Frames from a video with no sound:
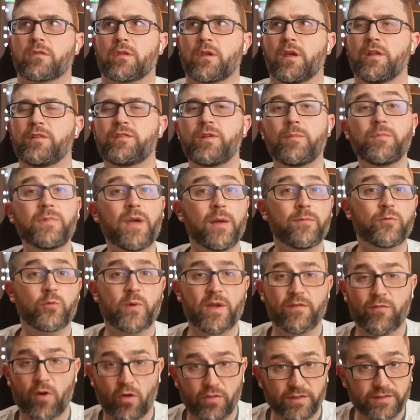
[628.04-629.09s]
And sometimes we
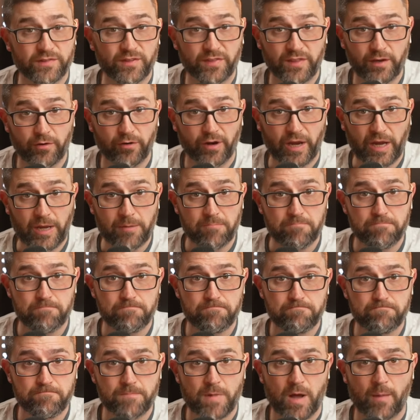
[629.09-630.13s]
have all this theory
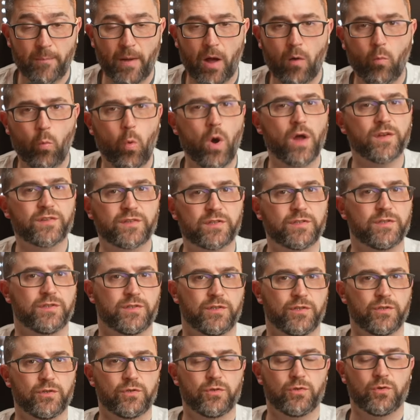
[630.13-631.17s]
about what to
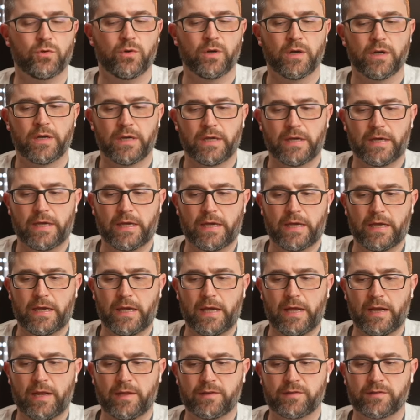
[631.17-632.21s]
do.
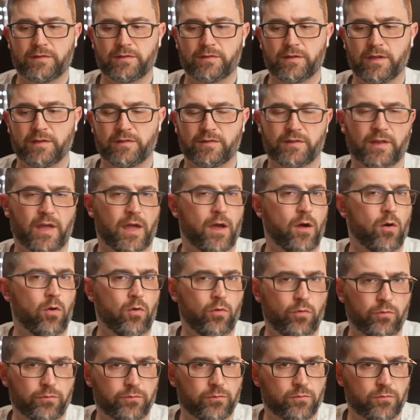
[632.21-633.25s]
And it's that
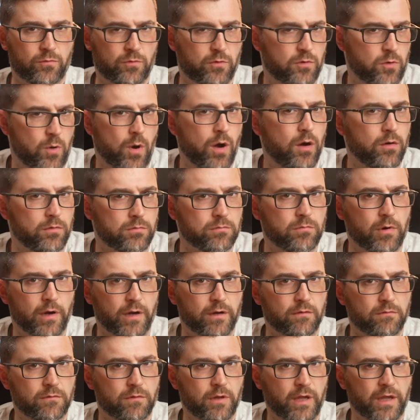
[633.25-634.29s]
old quote,
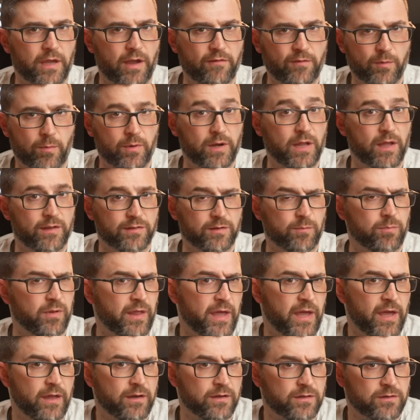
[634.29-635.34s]
right? Like, everybody has a
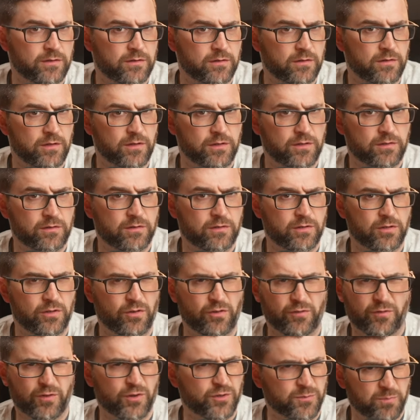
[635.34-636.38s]
plan until
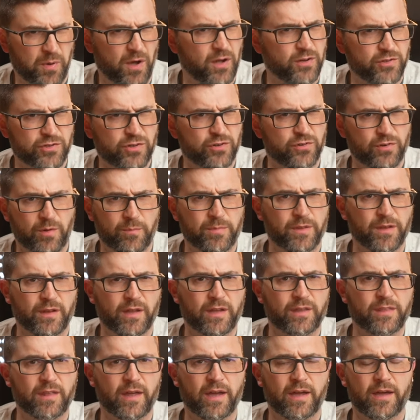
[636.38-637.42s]
the first punch or something
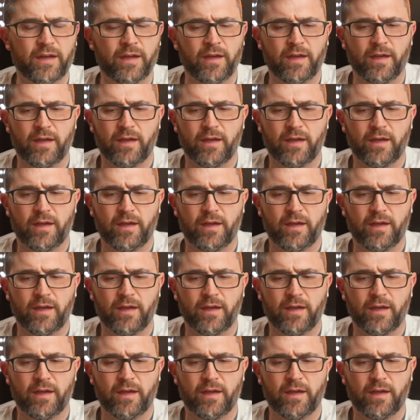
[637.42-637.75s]
like that.